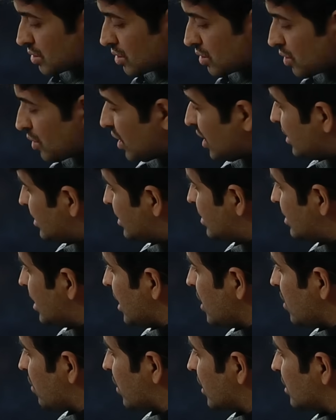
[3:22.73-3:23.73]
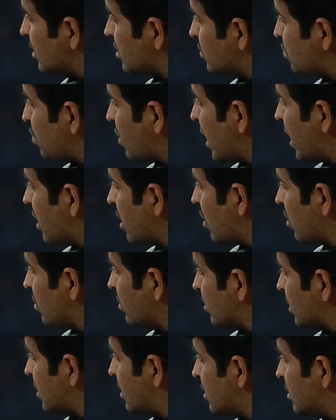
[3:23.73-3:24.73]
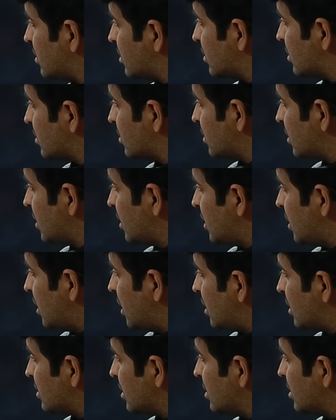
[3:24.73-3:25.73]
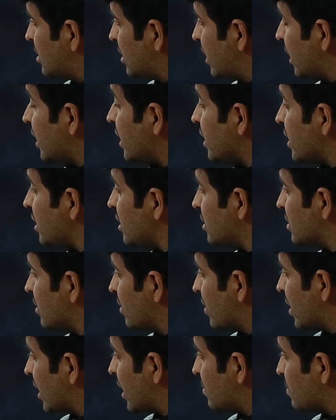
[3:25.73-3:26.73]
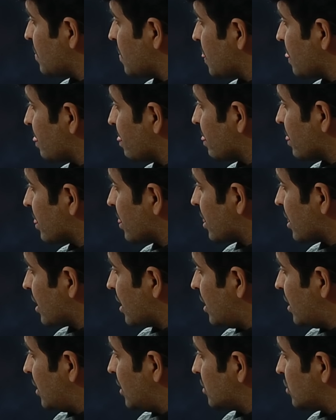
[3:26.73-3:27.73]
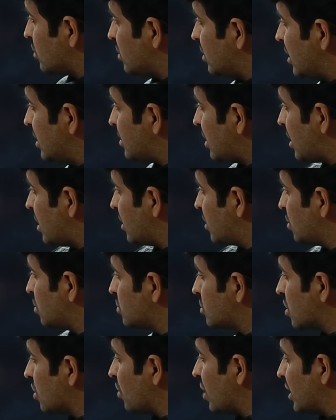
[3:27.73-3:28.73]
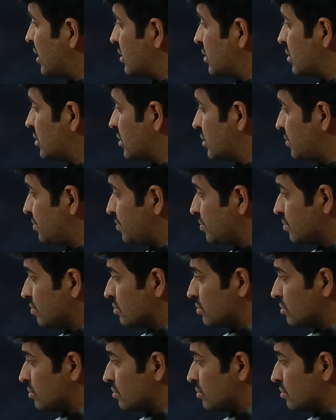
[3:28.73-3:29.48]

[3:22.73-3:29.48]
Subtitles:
So you can see, you can just play around with this. It is in 3D. Okay, so these are the two skew lines.